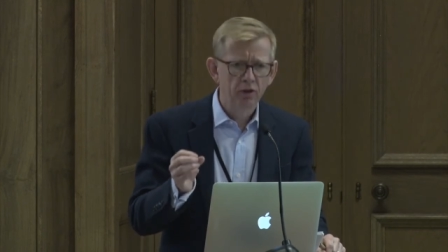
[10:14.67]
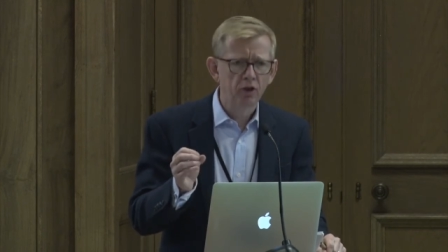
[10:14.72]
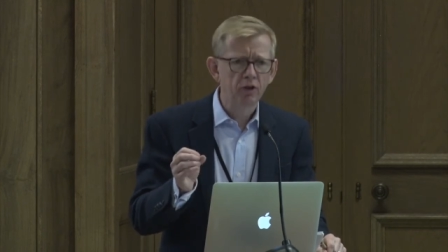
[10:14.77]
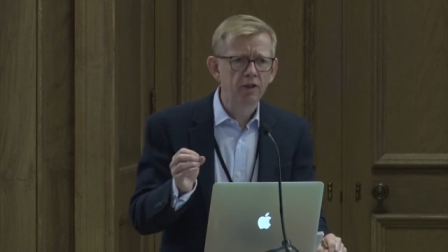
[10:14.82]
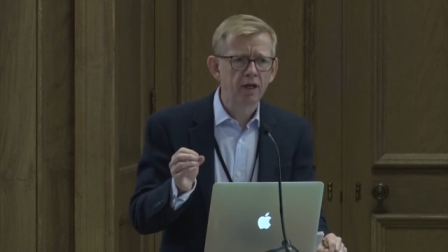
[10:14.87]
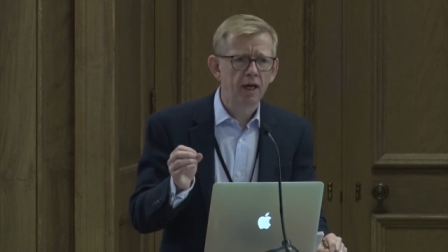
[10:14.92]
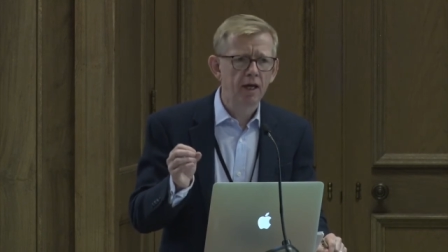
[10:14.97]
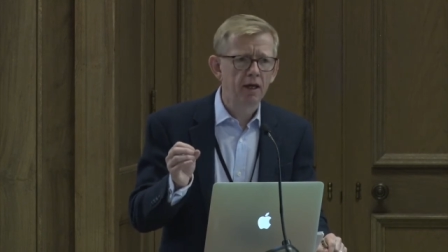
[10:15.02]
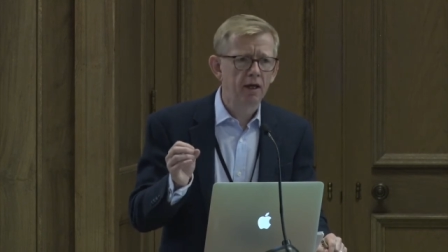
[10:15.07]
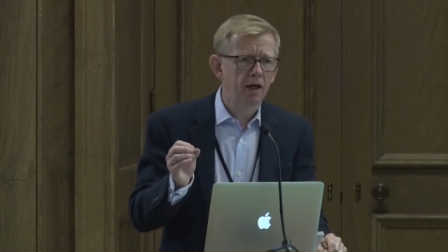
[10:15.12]

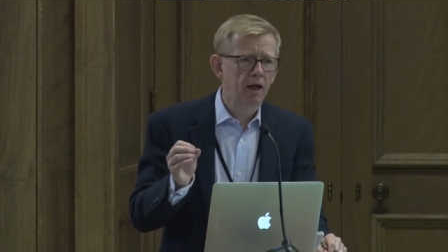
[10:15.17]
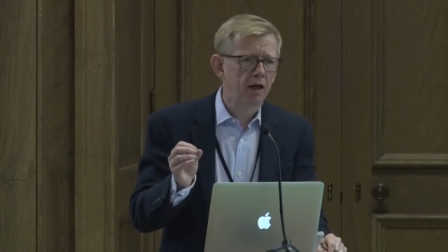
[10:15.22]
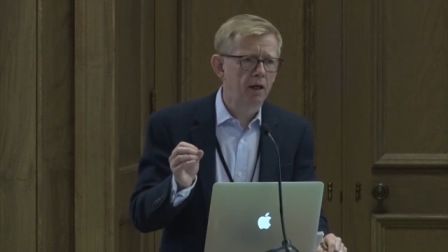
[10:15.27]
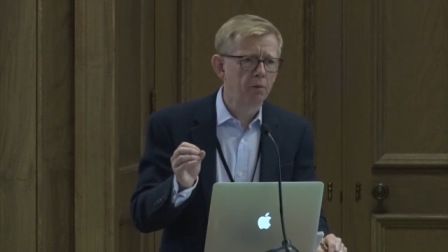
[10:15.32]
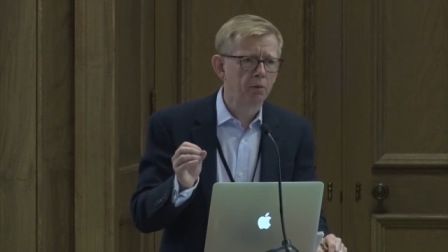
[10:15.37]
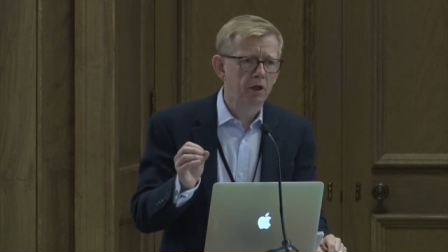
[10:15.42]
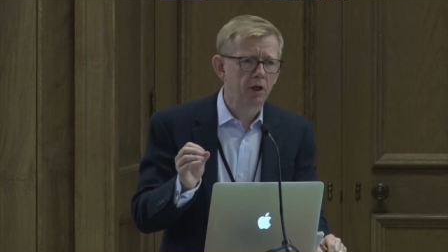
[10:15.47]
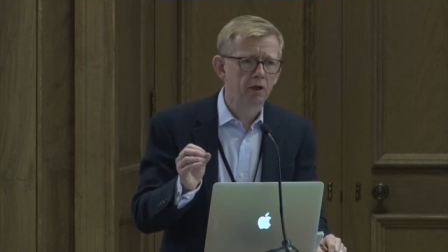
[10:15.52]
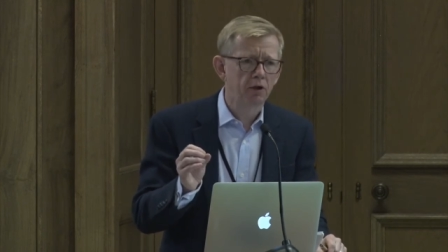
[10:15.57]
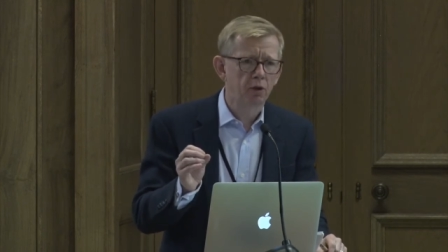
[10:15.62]
Today, I
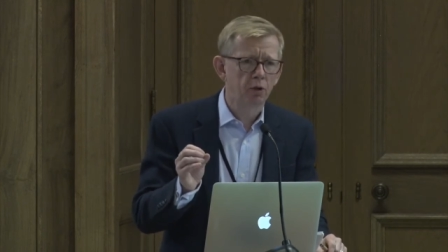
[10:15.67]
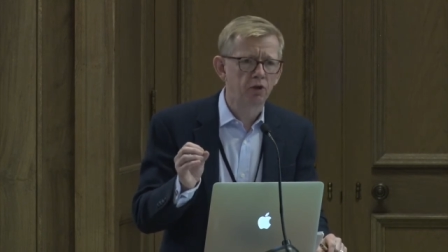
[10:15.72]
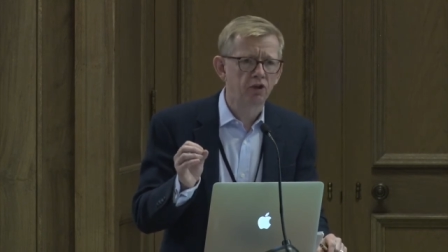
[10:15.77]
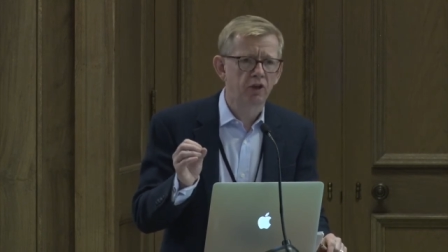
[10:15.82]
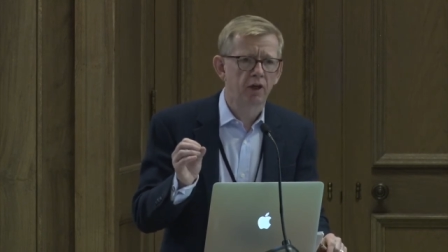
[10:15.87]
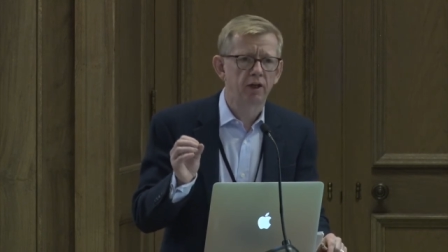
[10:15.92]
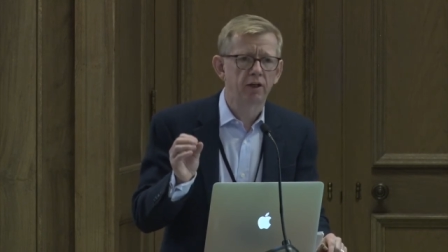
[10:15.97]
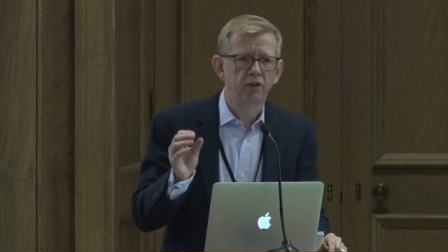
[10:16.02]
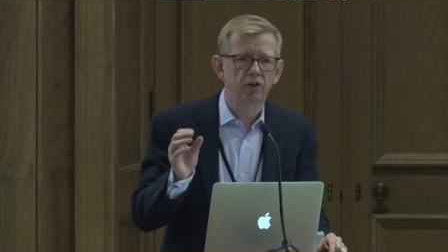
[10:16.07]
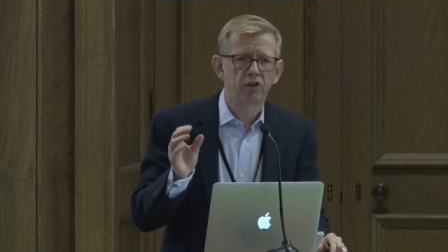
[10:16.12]
would argue
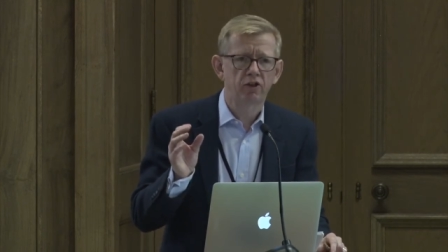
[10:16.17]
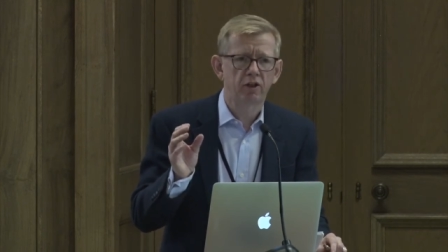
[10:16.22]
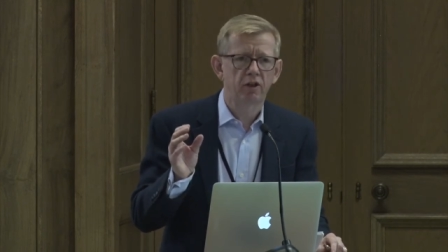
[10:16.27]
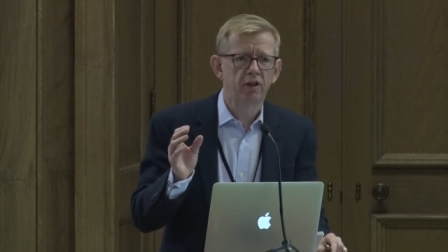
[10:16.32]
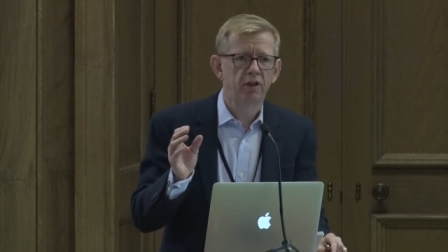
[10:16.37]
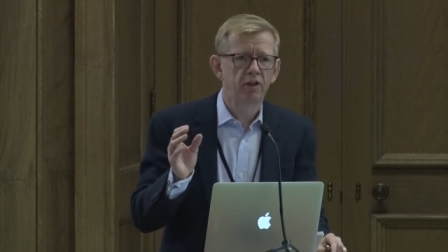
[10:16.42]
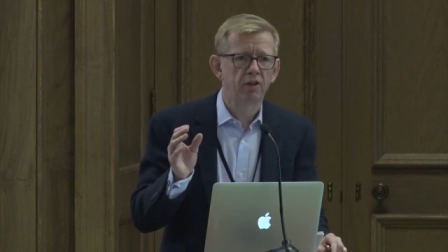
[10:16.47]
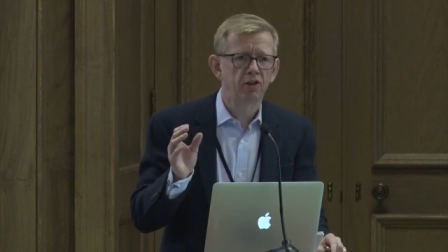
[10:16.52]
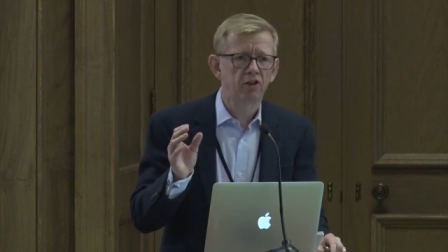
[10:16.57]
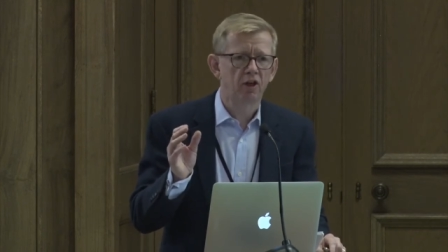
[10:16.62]
science
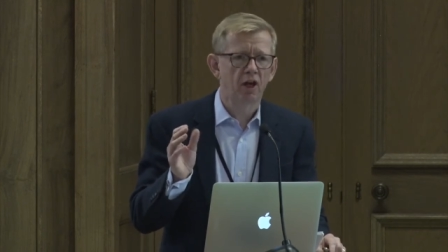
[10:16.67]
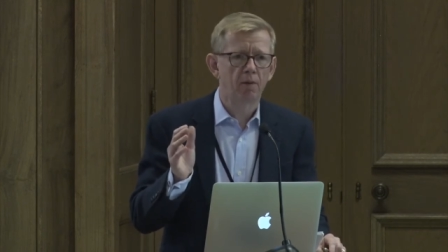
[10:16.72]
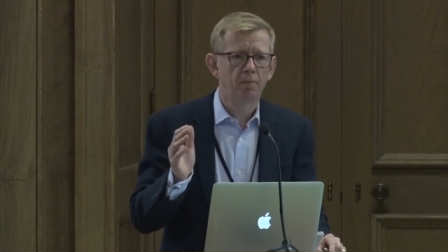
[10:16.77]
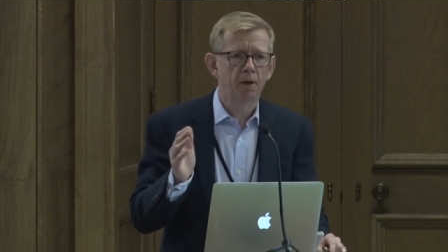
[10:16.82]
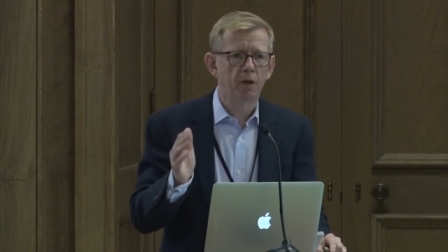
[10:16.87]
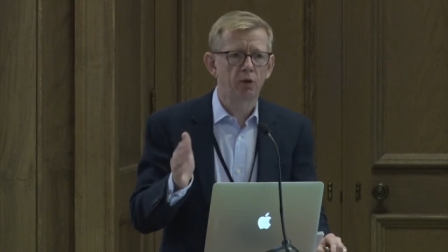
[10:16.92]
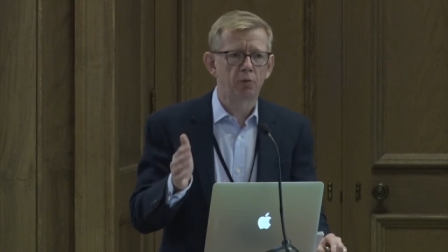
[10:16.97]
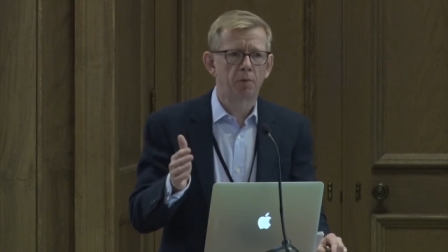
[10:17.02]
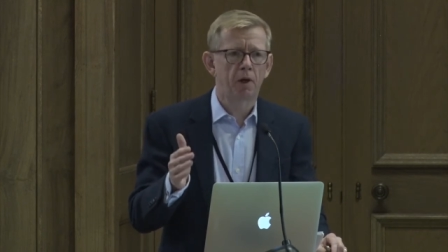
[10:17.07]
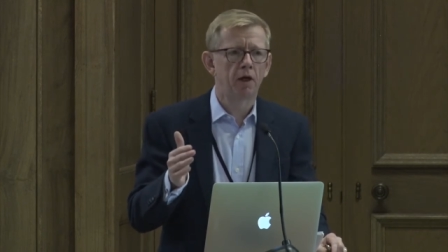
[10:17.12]
is
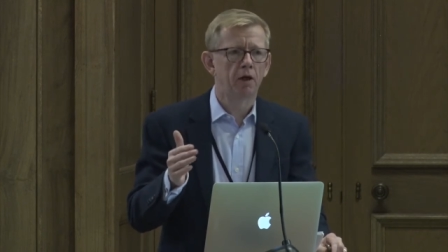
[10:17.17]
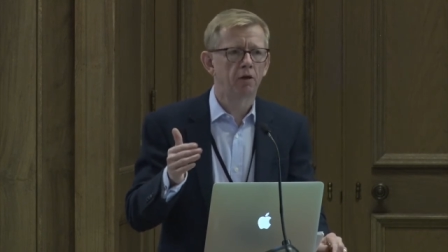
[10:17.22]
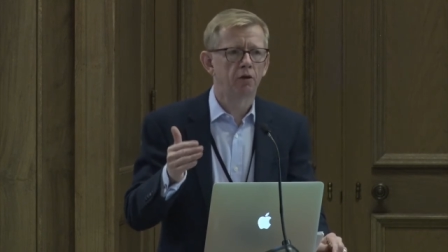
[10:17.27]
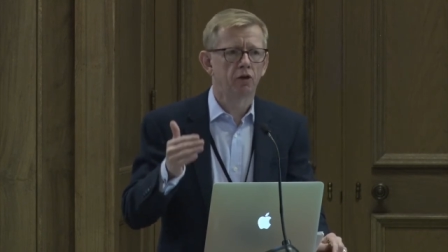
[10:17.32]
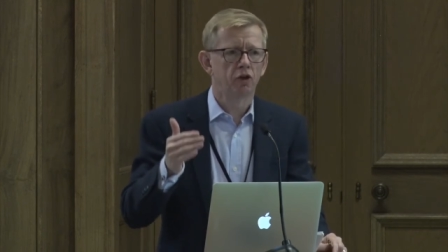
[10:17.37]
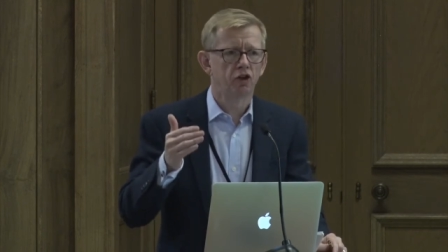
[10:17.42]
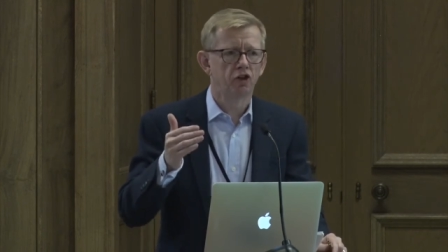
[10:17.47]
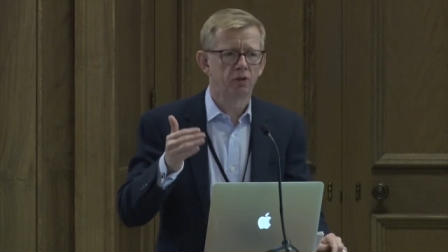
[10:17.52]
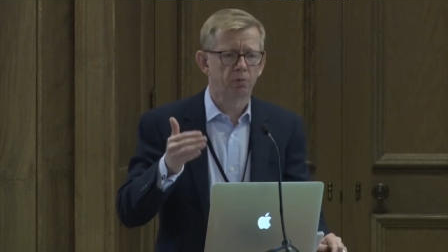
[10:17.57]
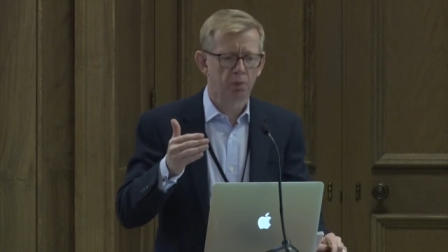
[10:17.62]
about
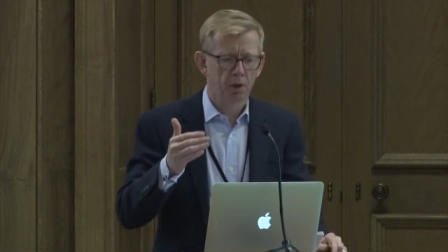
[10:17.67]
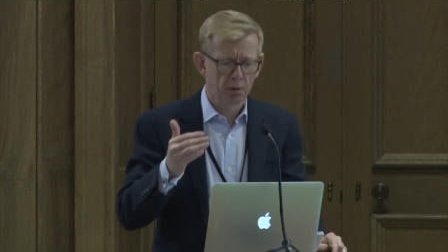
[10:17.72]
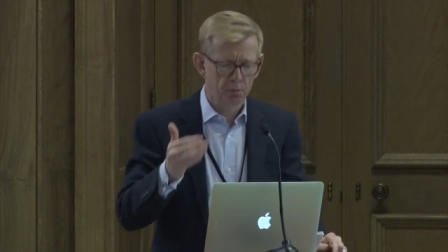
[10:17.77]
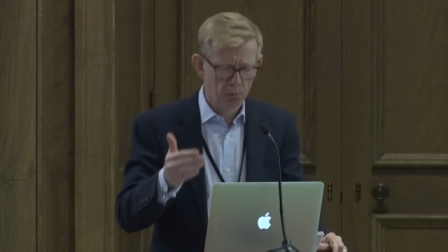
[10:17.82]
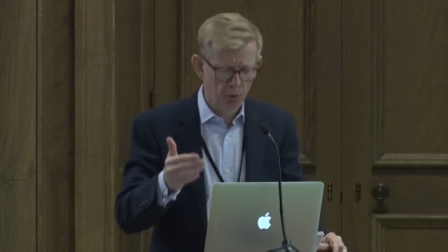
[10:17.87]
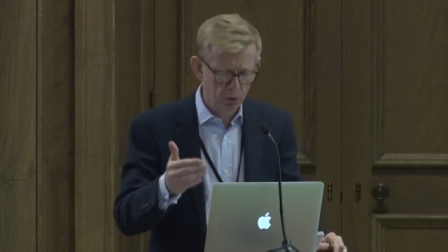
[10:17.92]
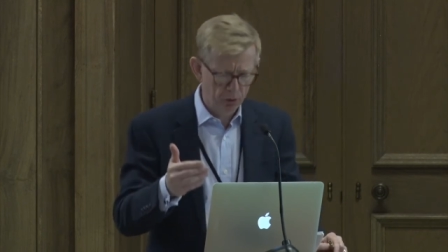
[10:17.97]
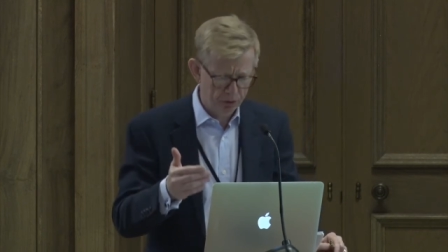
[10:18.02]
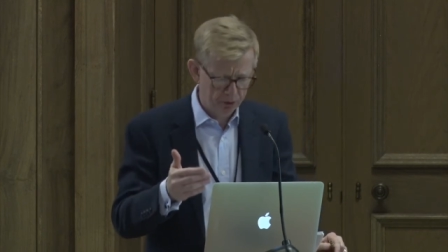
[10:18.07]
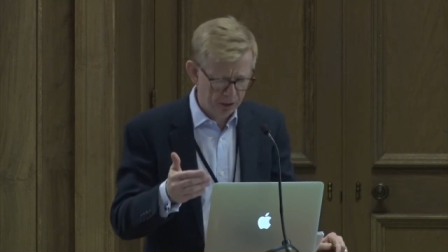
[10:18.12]
partnership
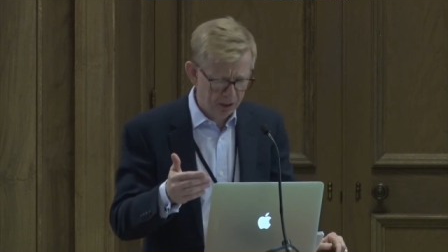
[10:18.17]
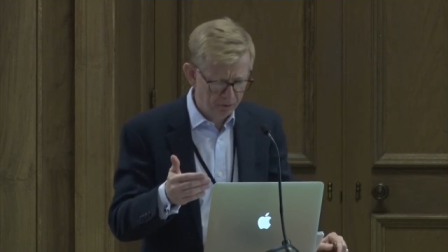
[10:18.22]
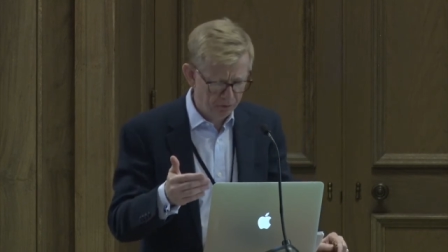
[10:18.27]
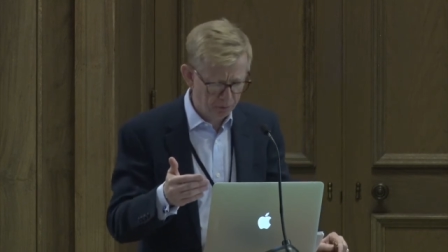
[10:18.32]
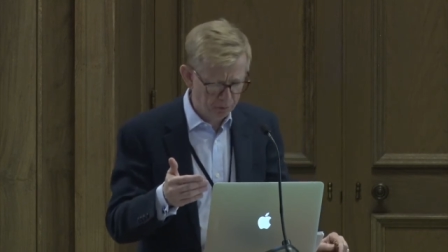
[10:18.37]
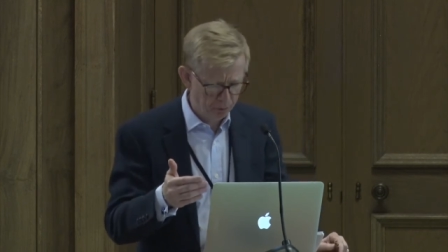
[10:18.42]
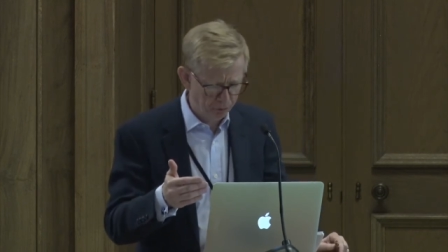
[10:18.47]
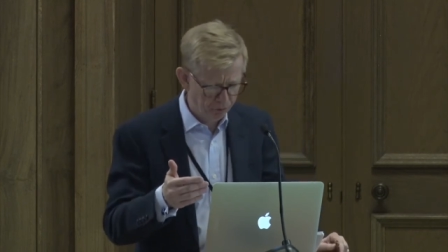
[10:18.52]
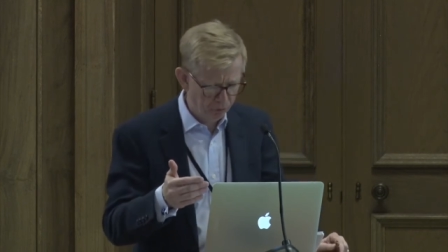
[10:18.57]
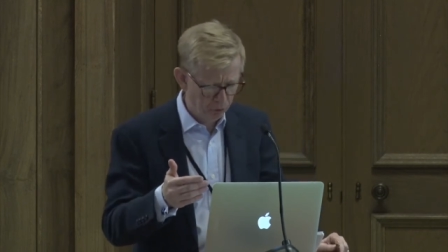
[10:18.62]
more than ever
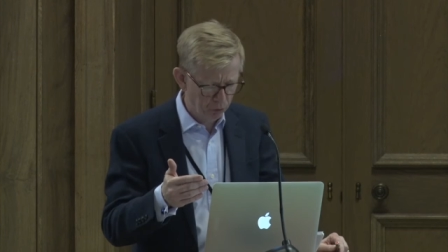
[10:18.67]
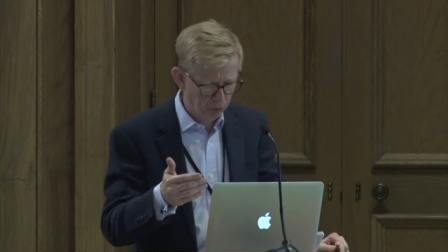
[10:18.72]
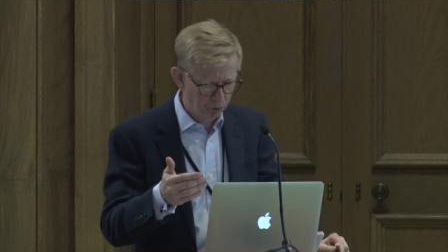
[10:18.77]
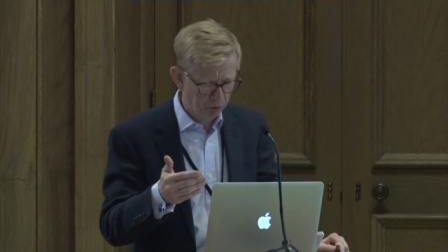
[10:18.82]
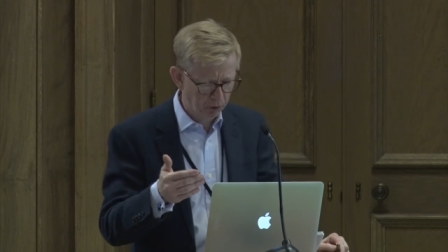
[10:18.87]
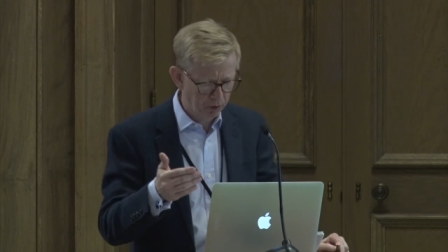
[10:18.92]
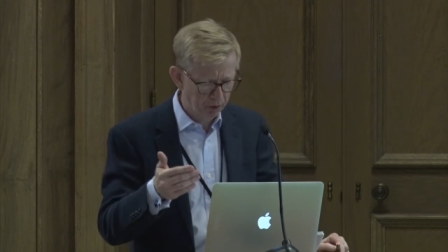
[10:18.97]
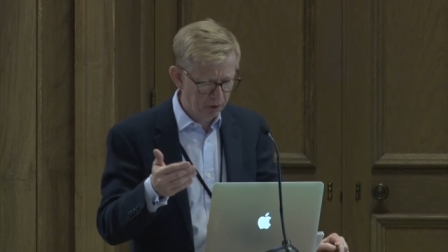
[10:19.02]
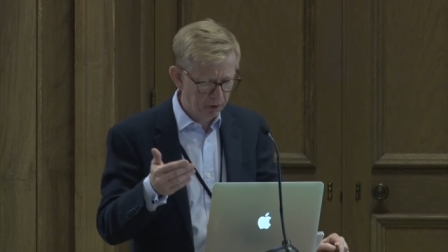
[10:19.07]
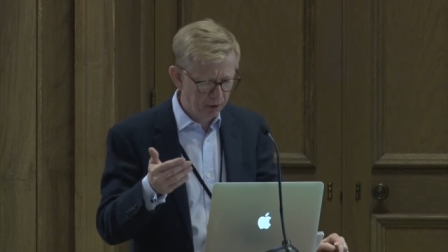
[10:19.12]

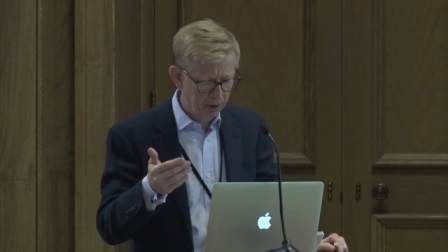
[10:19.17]
before,